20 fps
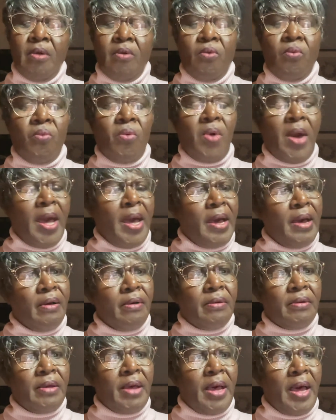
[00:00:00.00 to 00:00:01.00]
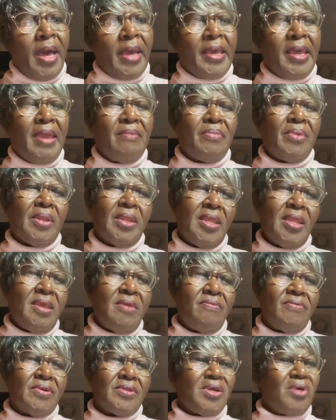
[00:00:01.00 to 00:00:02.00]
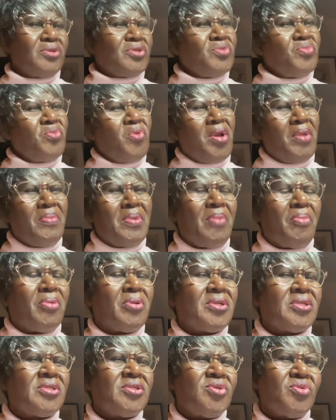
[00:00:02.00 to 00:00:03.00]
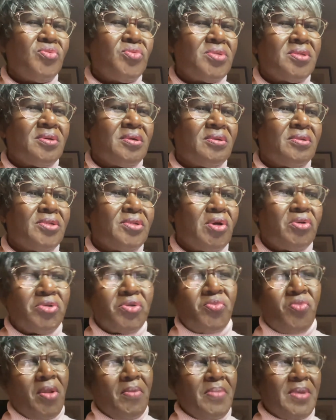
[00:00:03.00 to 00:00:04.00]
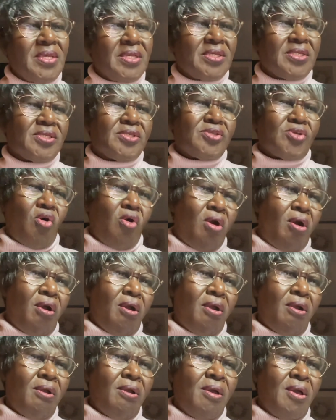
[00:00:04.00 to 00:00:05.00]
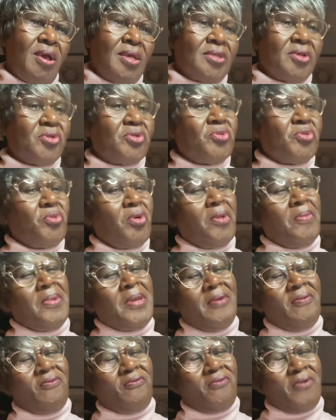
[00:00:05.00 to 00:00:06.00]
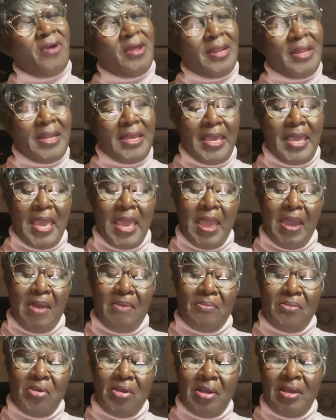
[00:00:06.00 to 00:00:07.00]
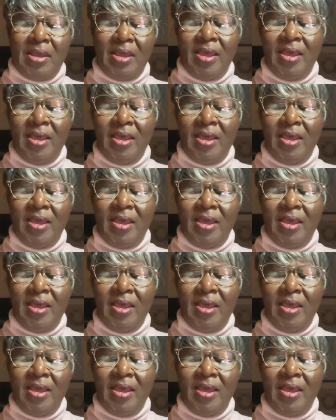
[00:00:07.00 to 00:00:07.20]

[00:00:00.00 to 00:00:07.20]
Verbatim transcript: Wow, I can't believe it. Don't you want to be a producer? Don't you want to be a star? Don't you want to be in front of the camera?